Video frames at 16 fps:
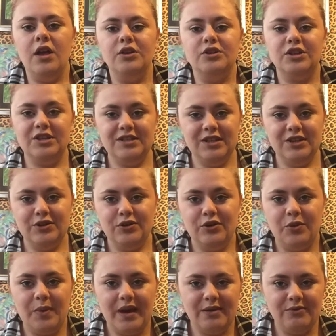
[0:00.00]
just ignore
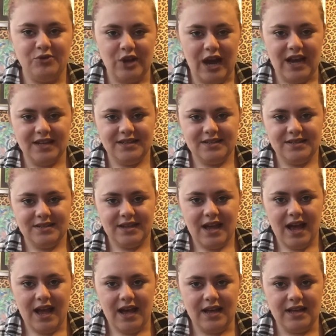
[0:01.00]
the way I'm dressed
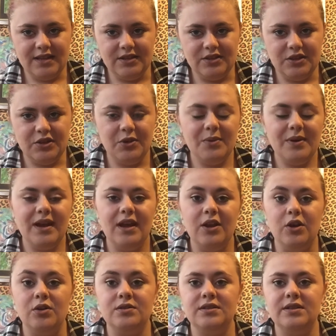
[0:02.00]
and the way I
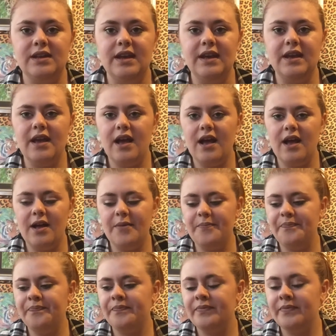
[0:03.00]
look today. Um,